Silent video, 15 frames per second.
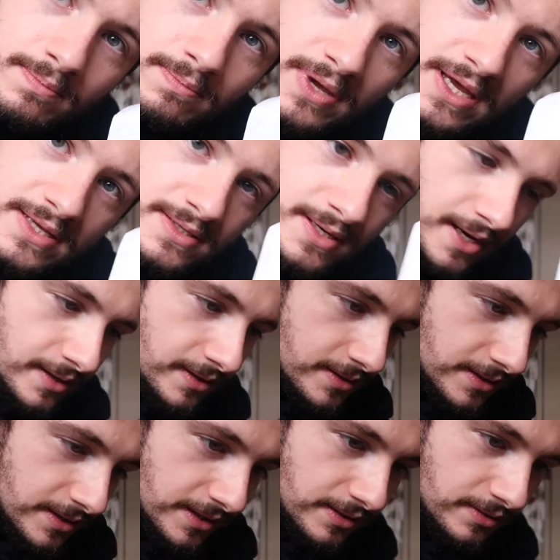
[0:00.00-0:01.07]
beta
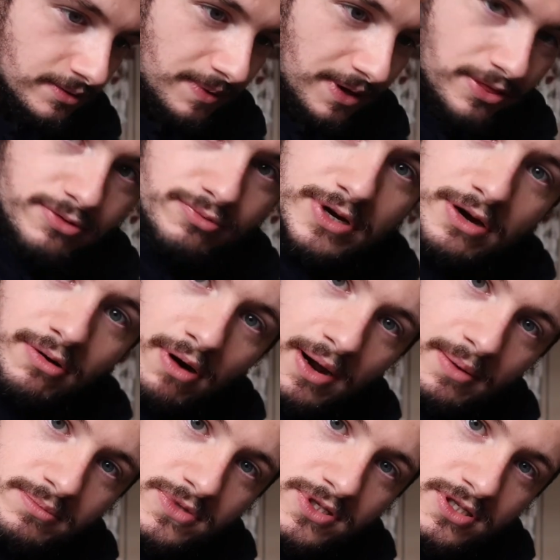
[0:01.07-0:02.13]
alanine, about three
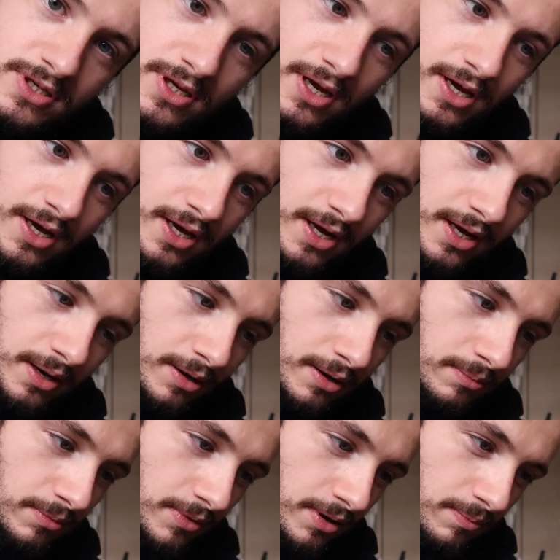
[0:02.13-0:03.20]
grams.
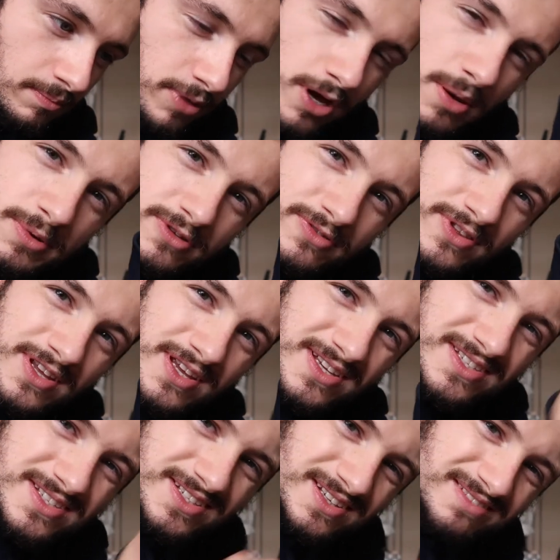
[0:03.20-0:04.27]
Um, purpose for
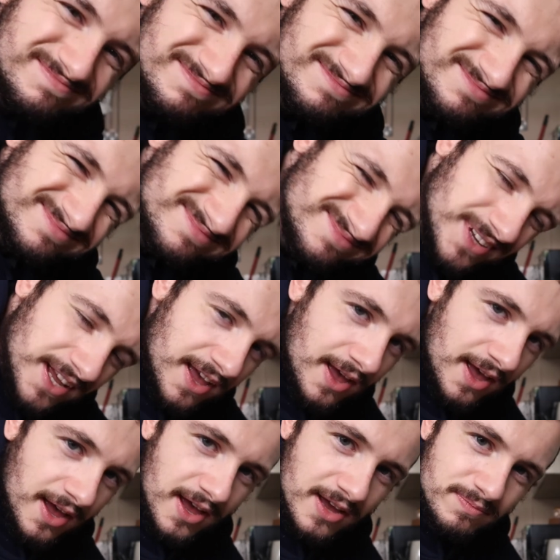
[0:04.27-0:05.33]
this,
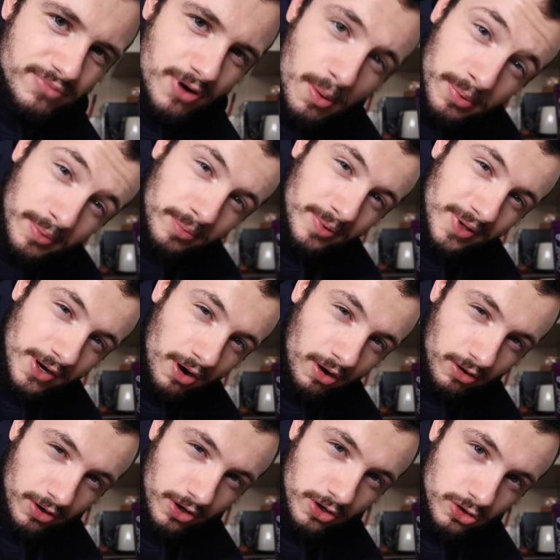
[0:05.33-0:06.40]
probably
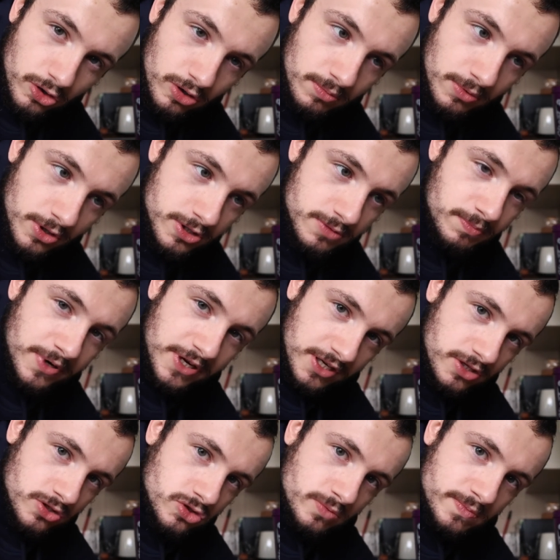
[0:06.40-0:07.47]
not gonna do much, but it
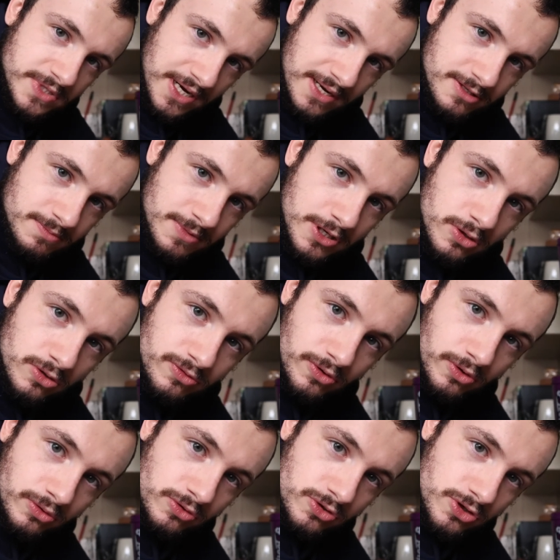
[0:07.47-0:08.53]
can sometimes be
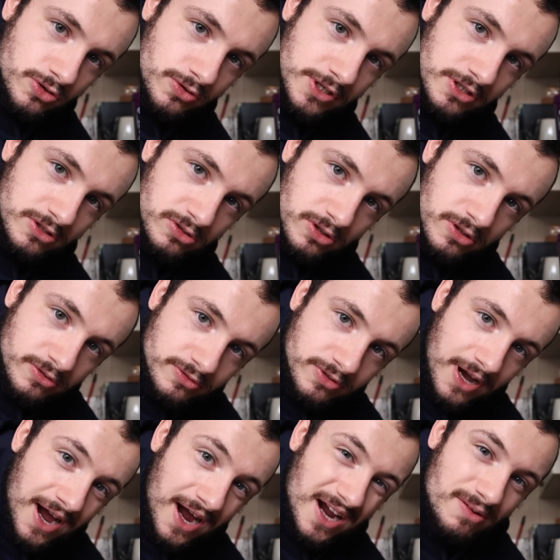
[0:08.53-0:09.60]
useful during sort of
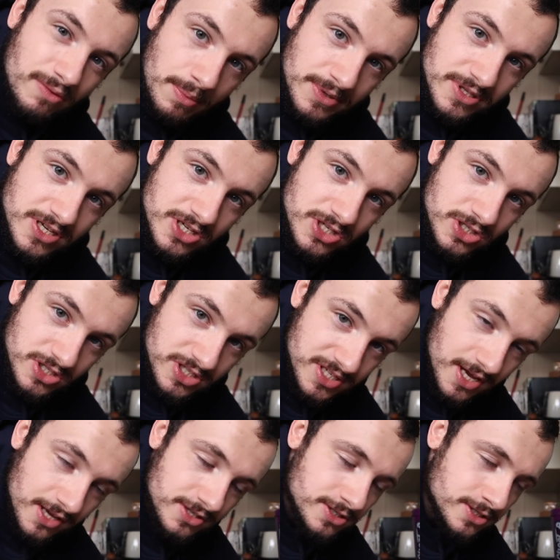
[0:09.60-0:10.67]
high repetition
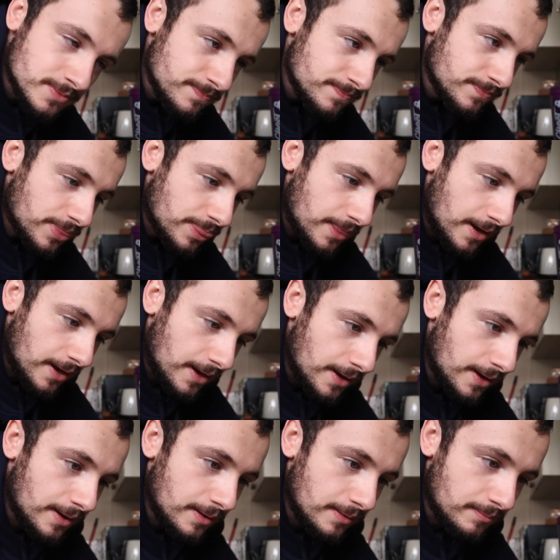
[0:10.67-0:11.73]
sets.
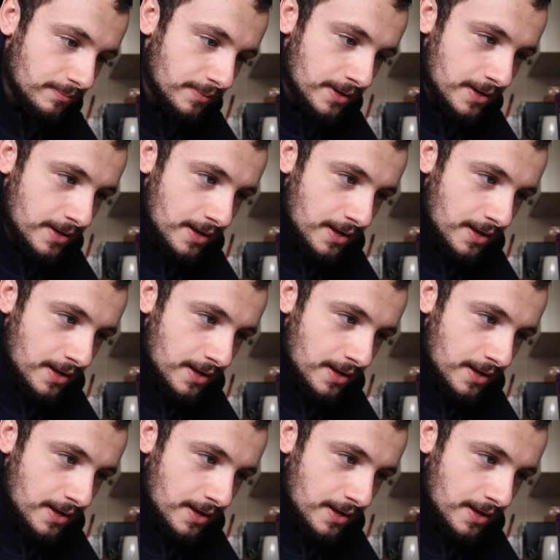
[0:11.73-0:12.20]
Um,